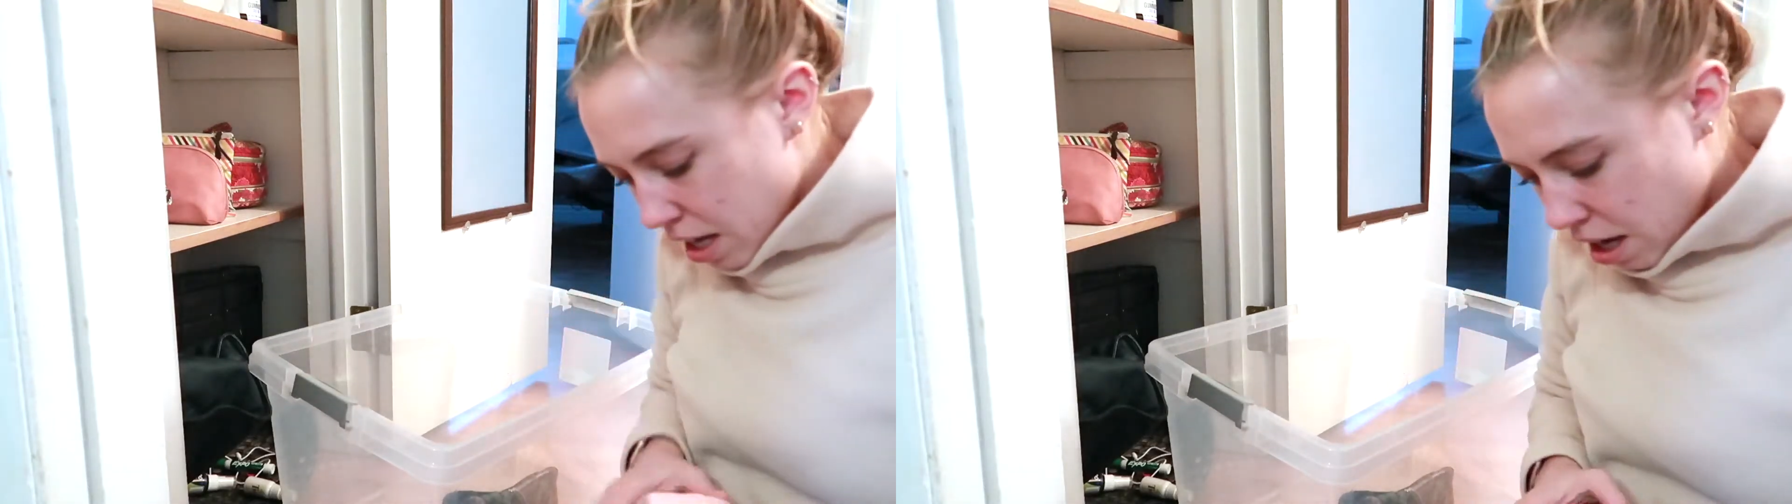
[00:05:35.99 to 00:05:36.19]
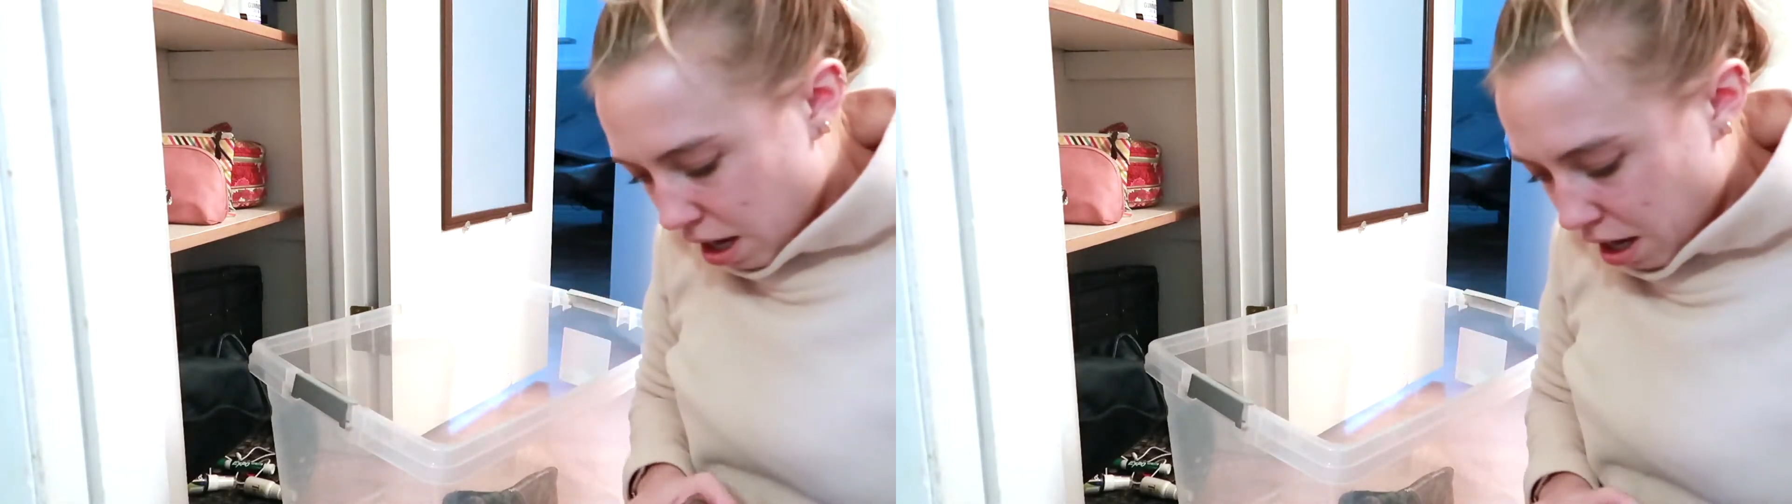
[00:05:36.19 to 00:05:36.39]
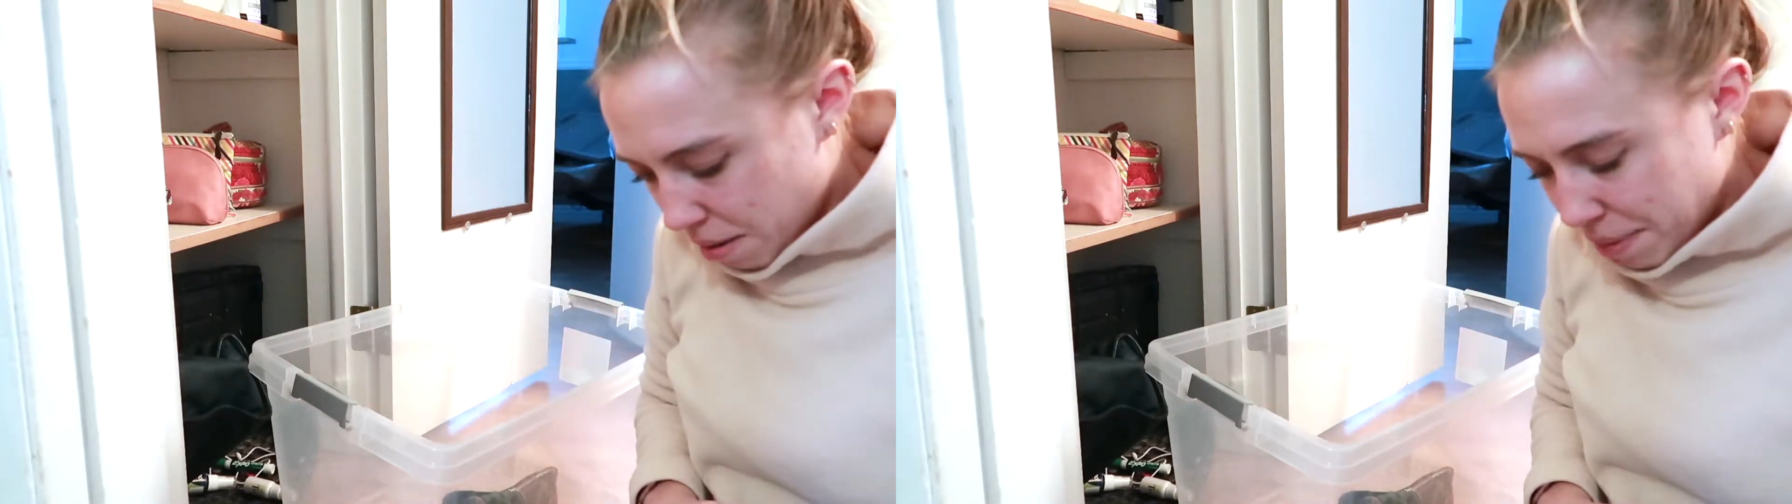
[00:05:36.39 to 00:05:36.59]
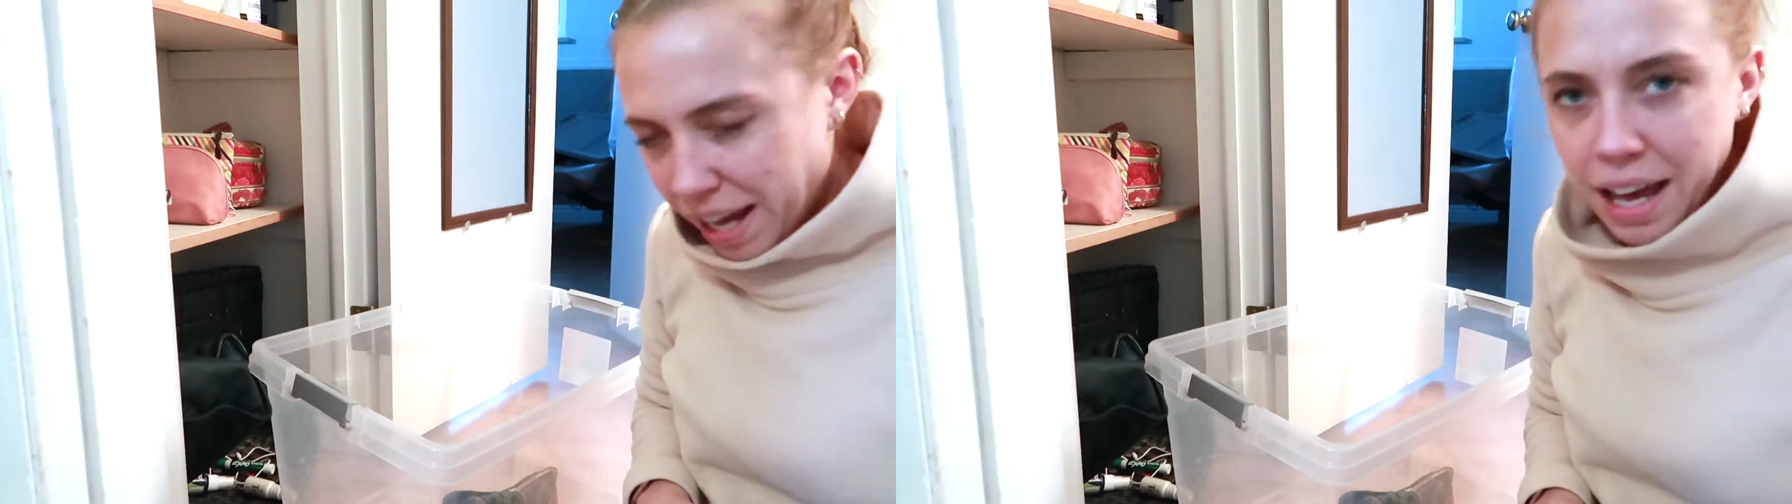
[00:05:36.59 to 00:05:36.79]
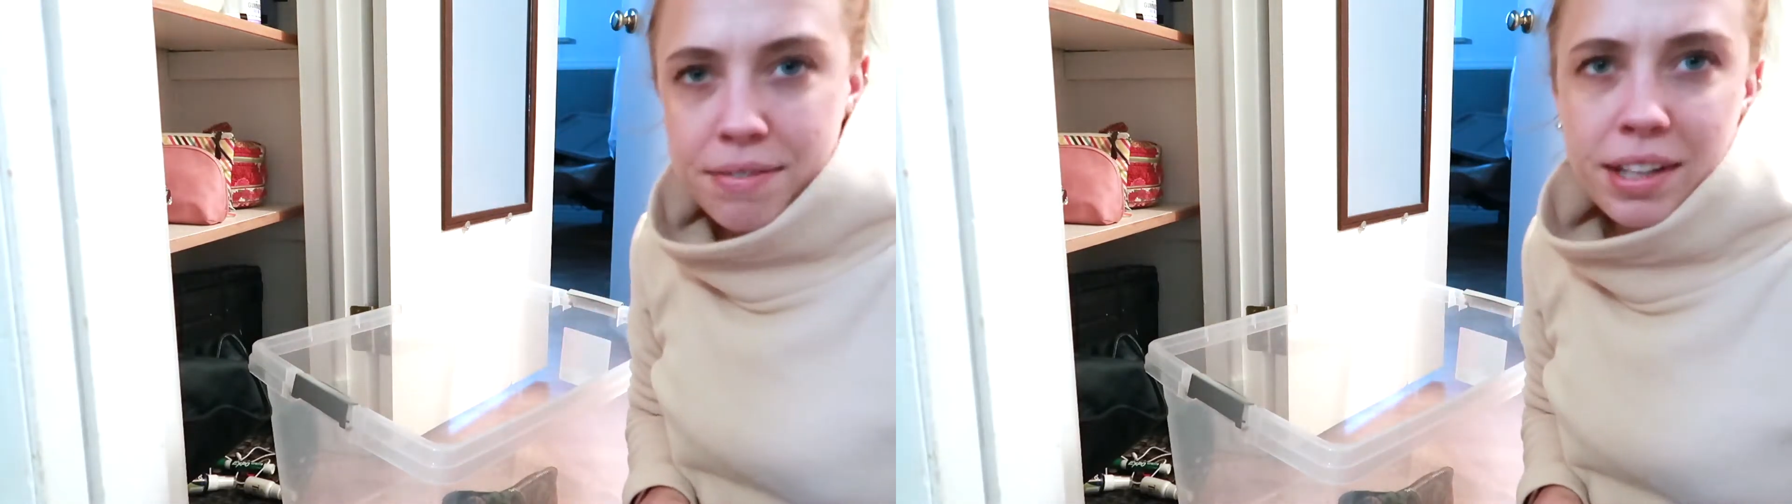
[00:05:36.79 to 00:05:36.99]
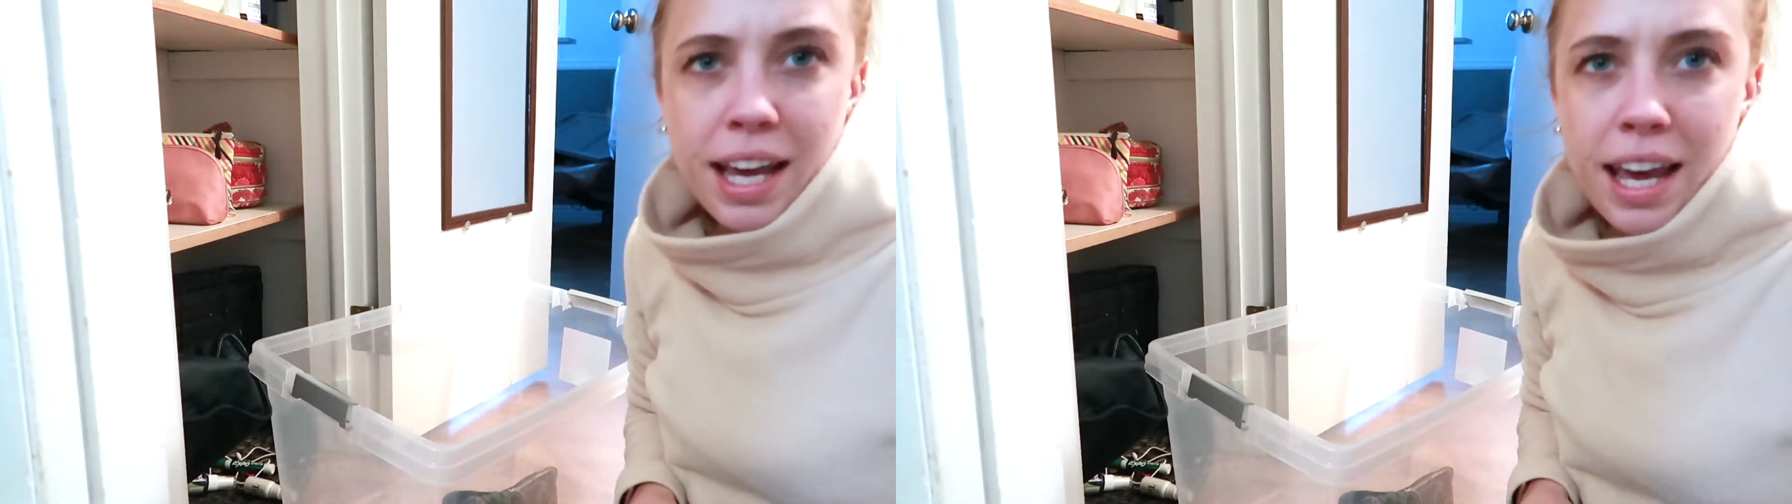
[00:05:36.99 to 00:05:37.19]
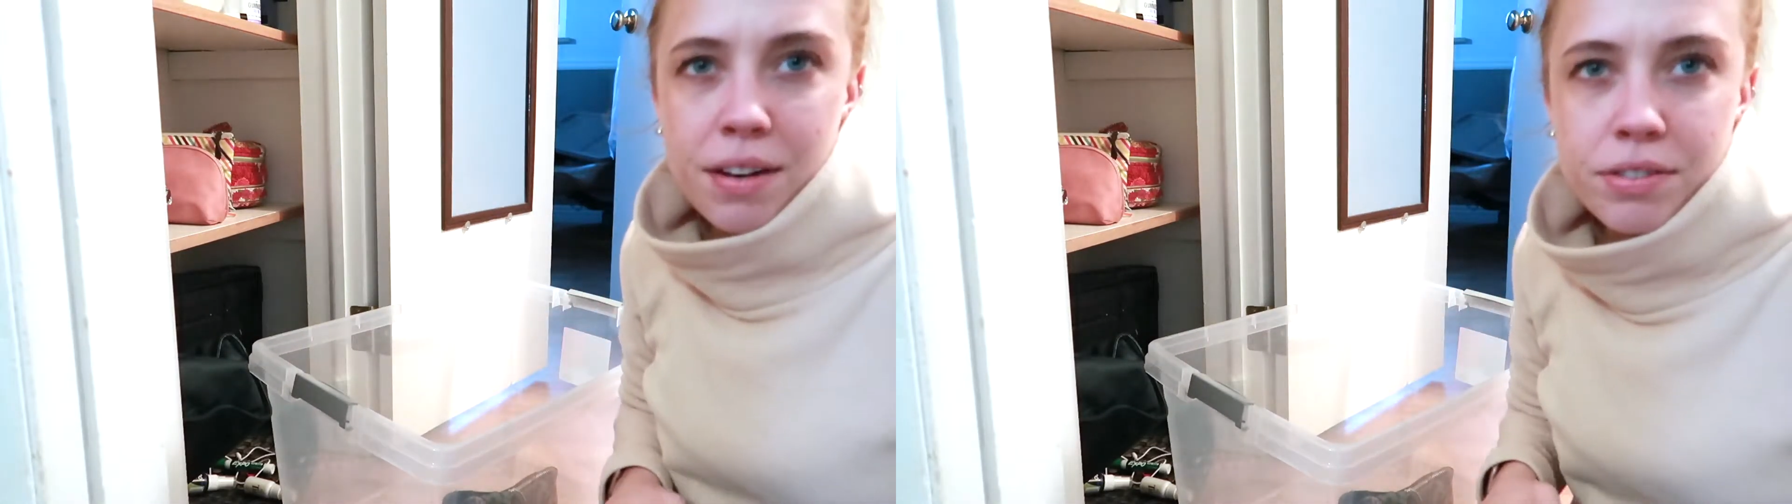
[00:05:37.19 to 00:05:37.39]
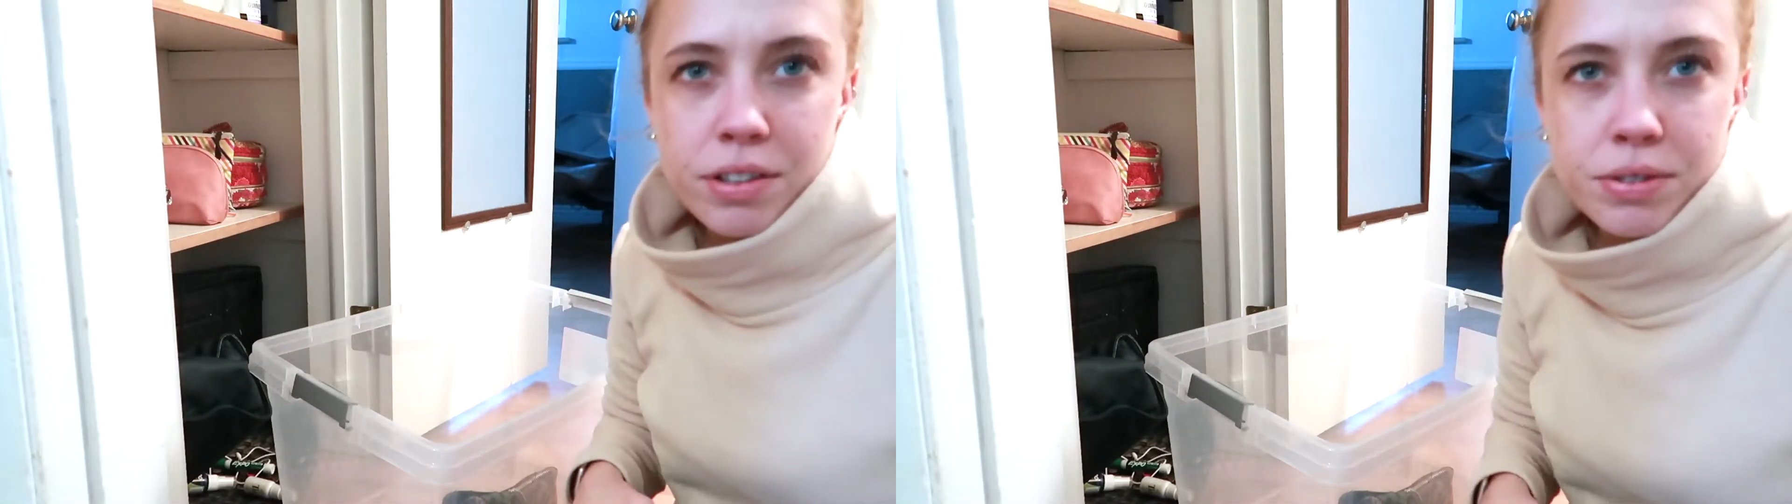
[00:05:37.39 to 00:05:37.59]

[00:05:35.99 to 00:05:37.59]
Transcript: Um, I have like a handful